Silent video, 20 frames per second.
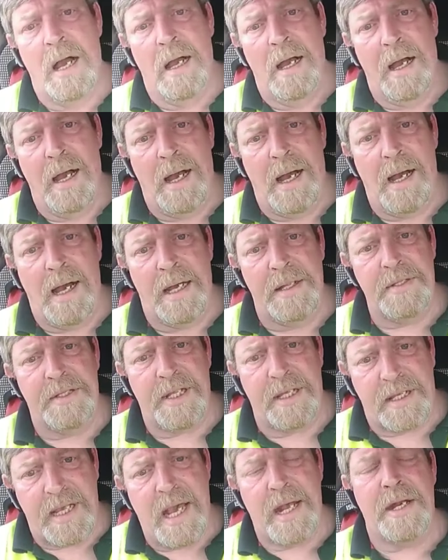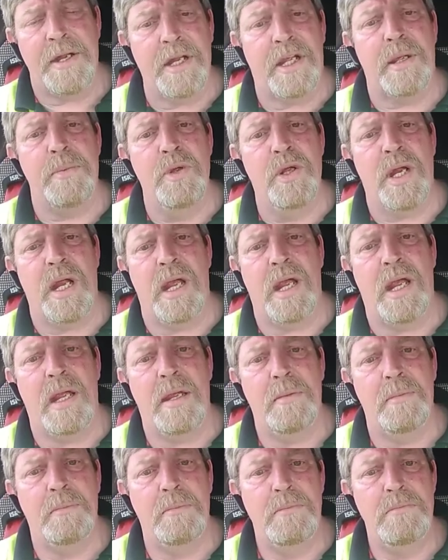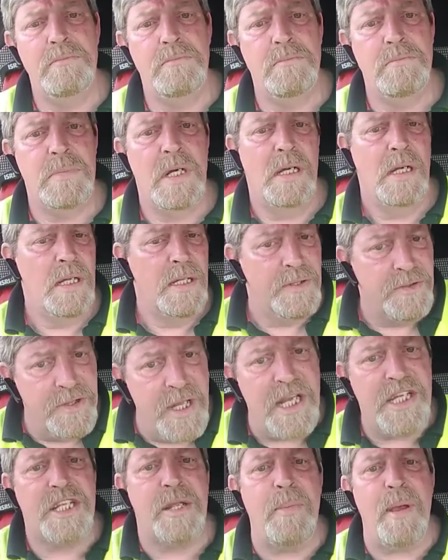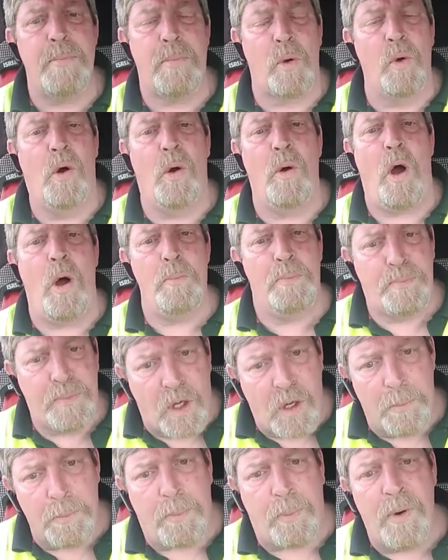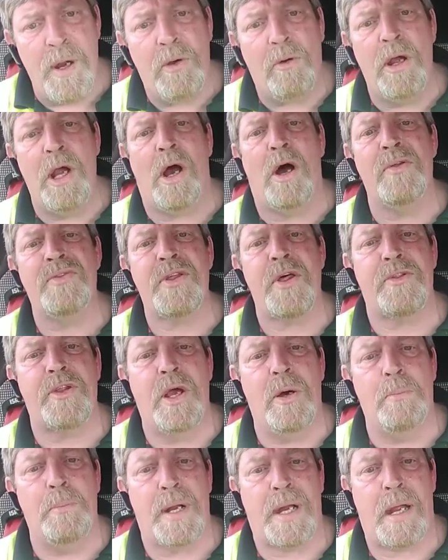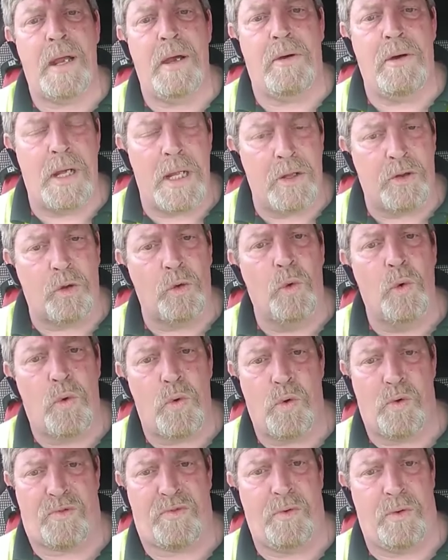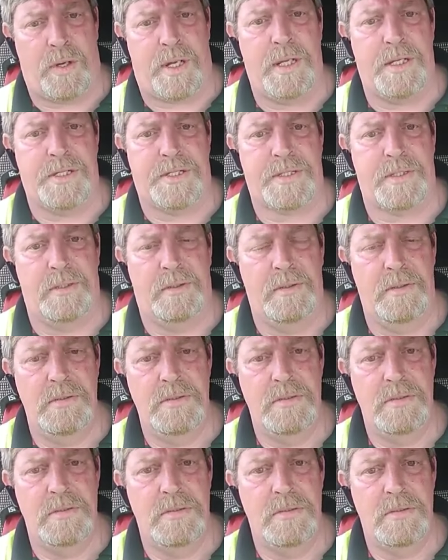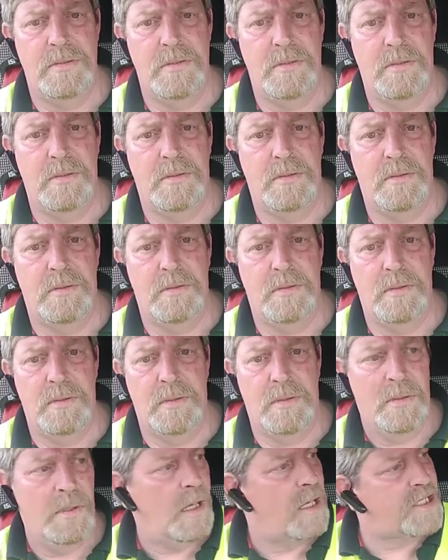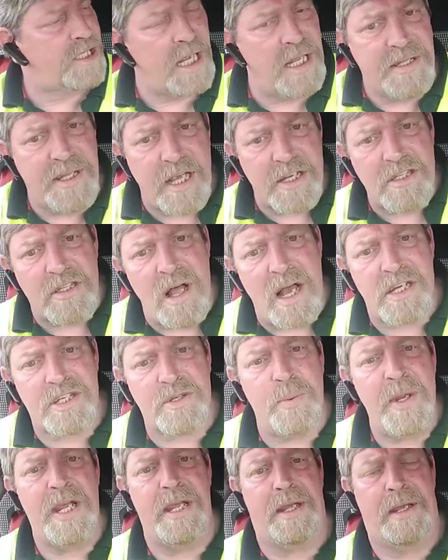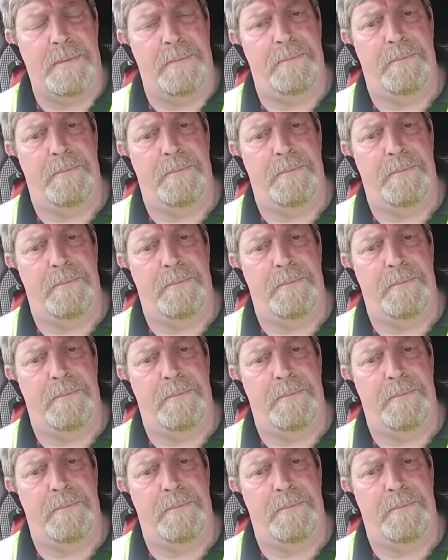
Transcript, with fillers: and care in the community needs to be brought completely under the umbrella of the local authorities. I said this last week.